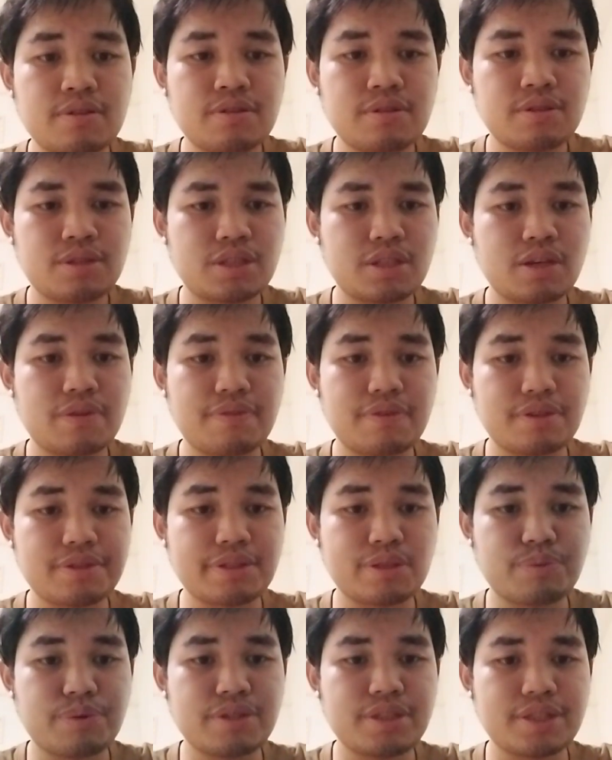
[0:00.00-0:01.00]
servers,
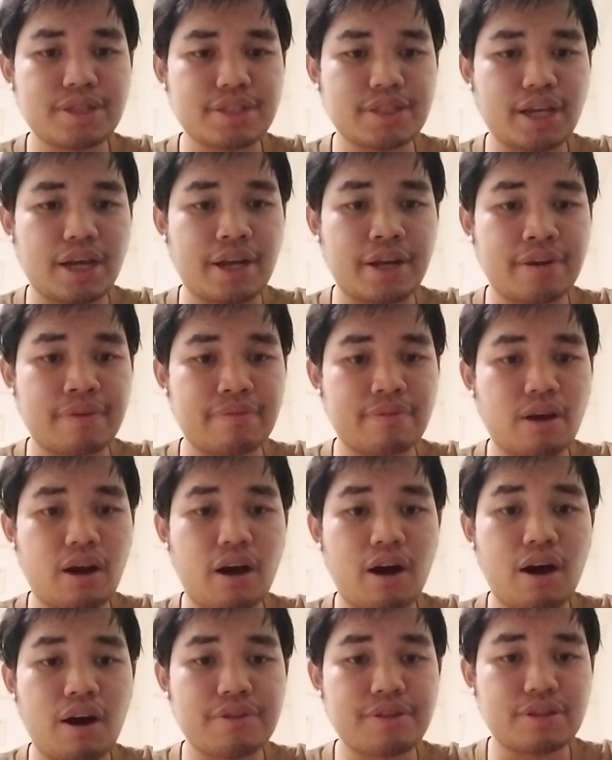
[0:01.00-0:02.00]
switches, and
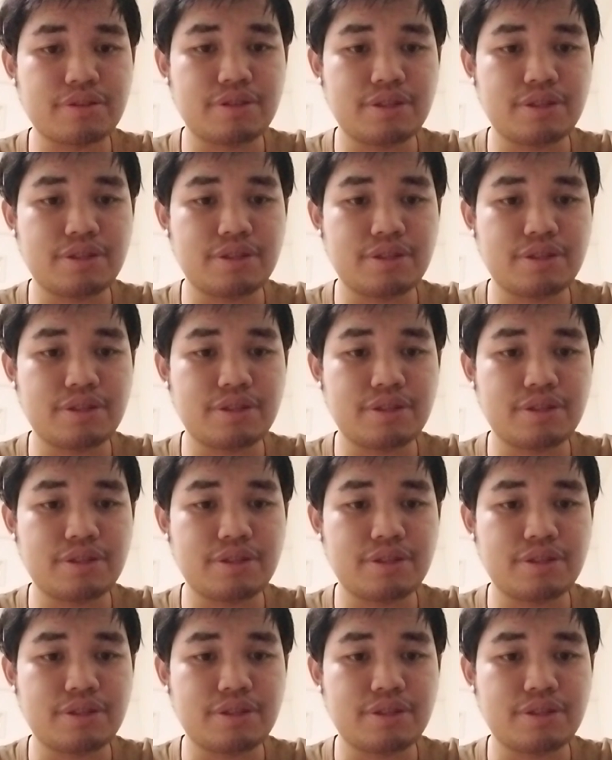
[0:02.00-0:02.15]
other